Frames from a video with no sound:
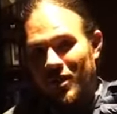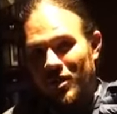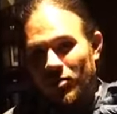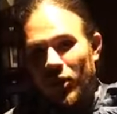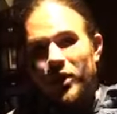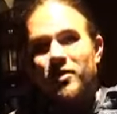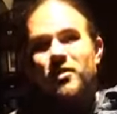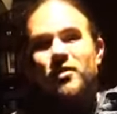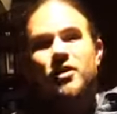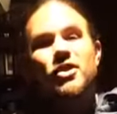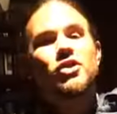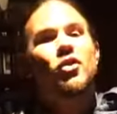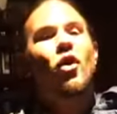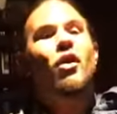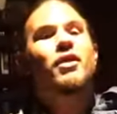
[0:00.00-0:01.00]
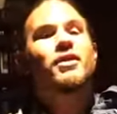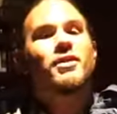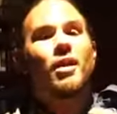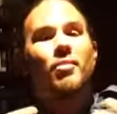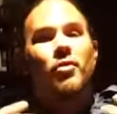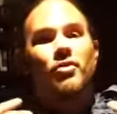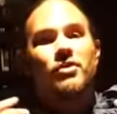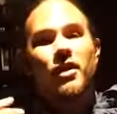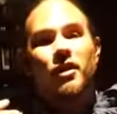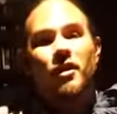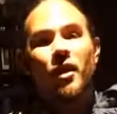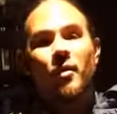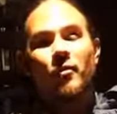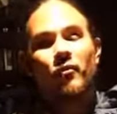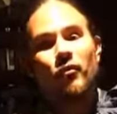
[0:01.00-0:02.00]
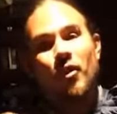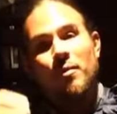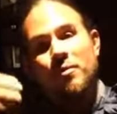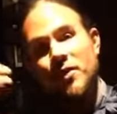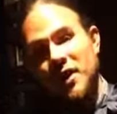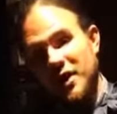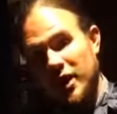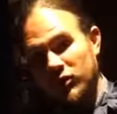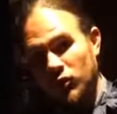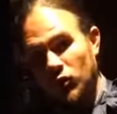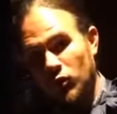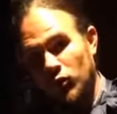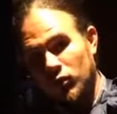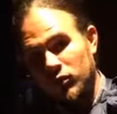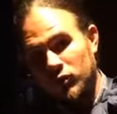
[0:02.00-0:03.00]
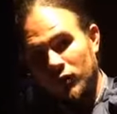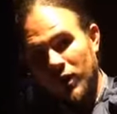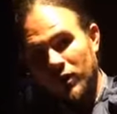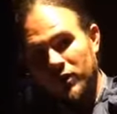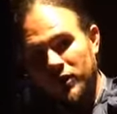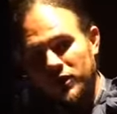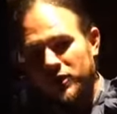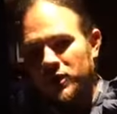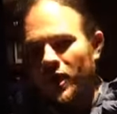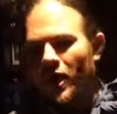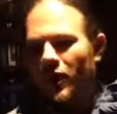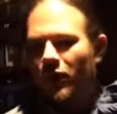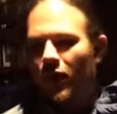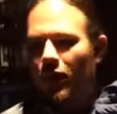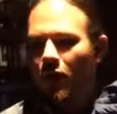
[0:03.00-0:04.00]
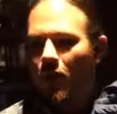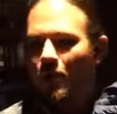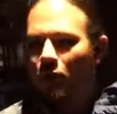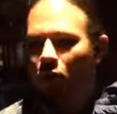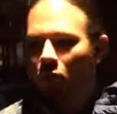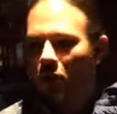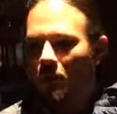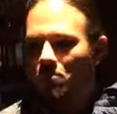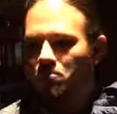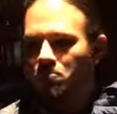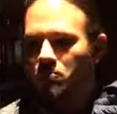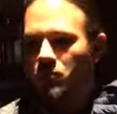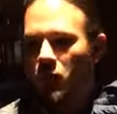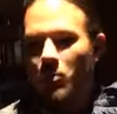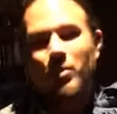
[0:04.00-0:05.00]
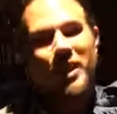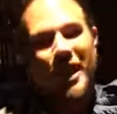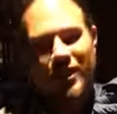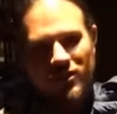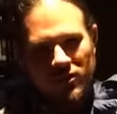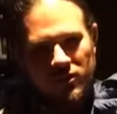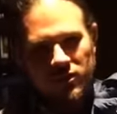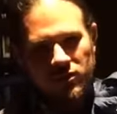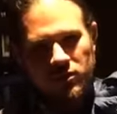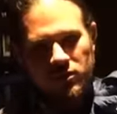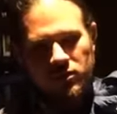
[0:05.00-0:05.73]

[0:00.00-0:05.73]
But these are all examples that come from the natural world around us, that come from plants.